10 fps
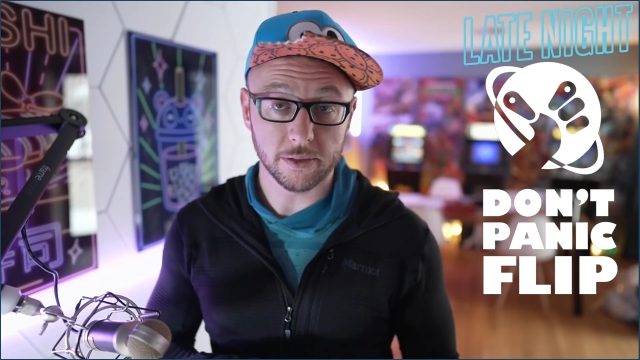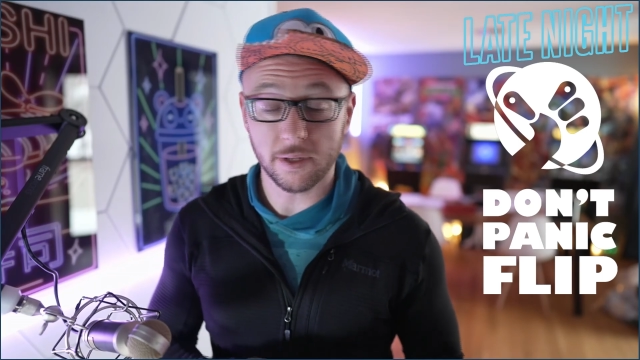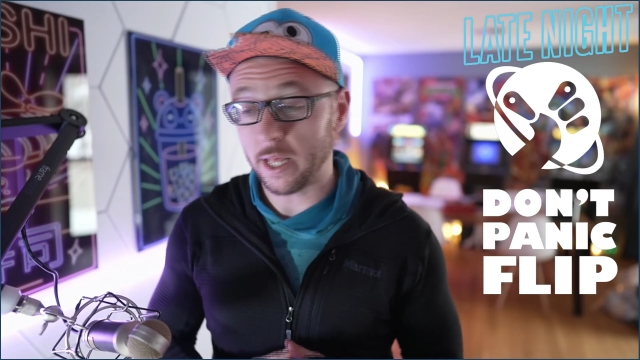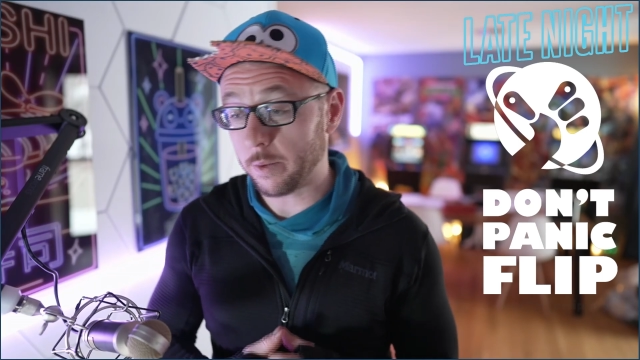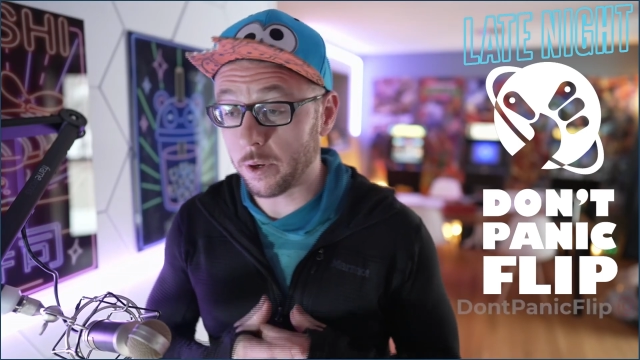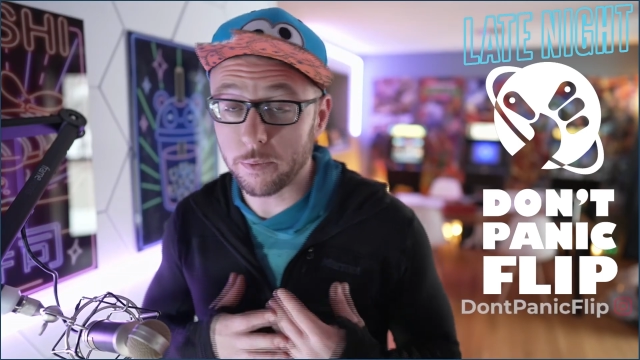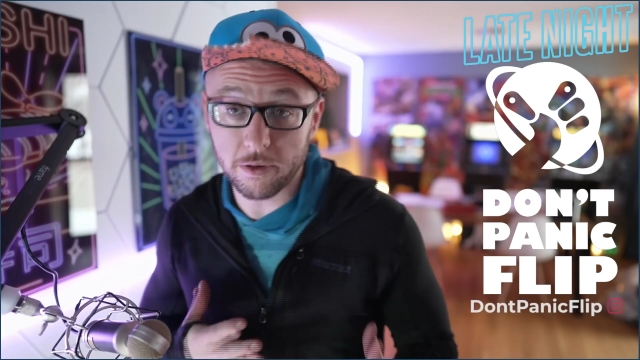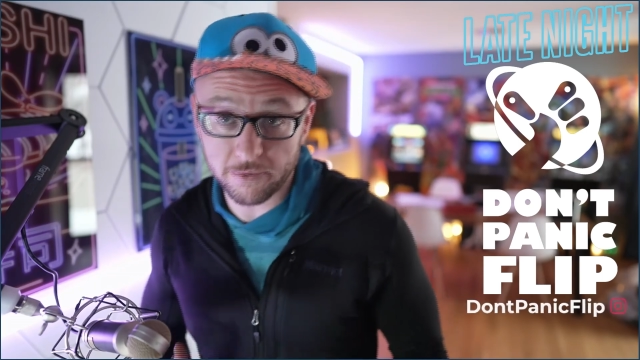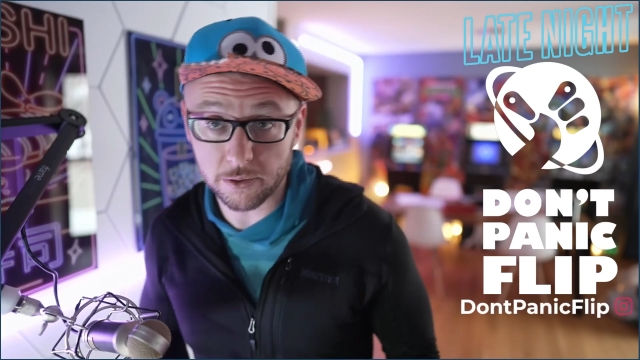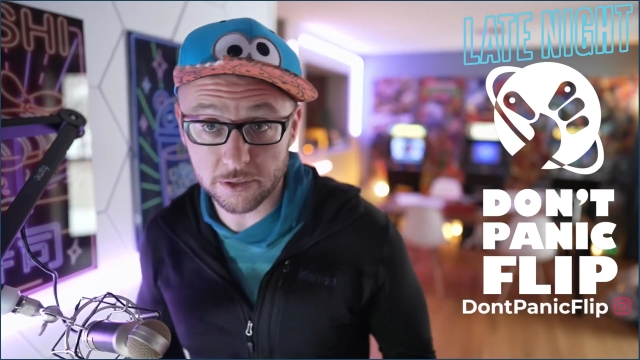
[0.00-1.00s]
So that way, when you
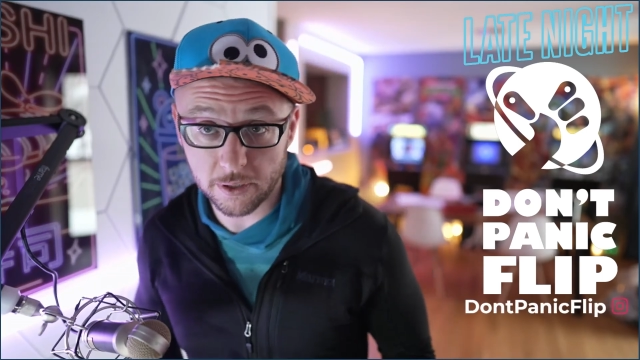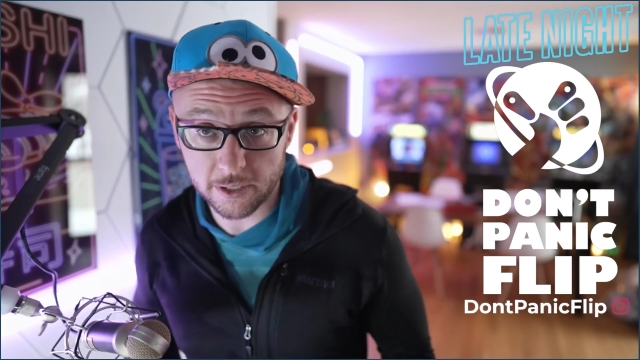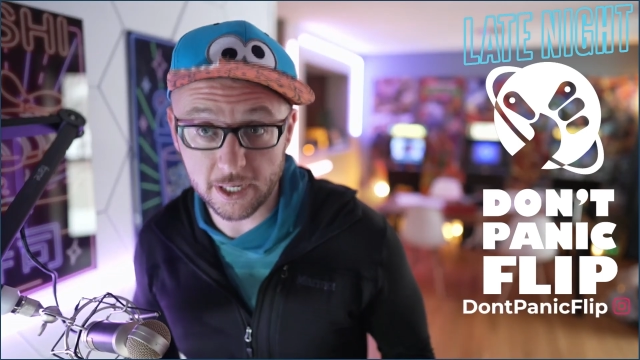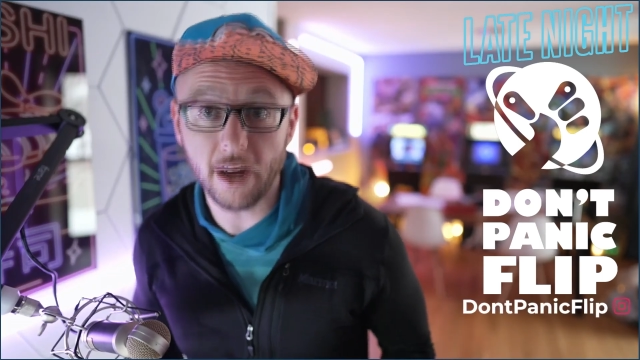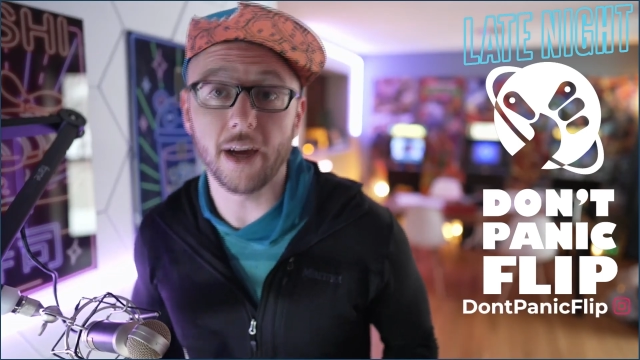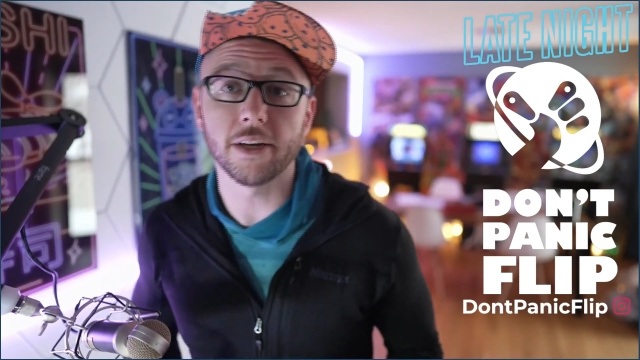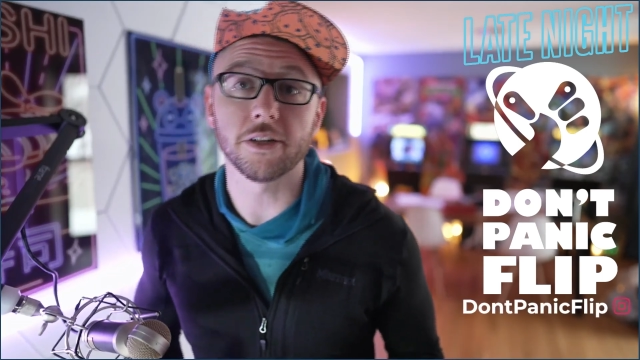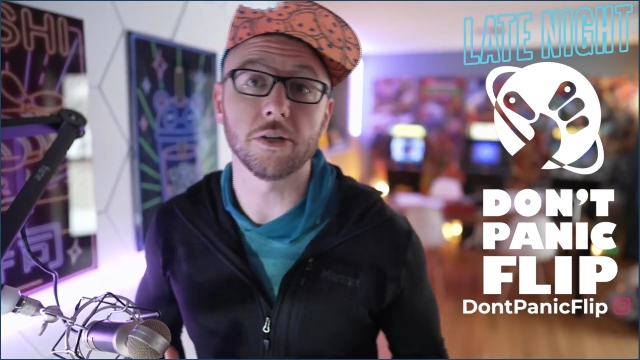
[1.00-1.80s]
first turn it on,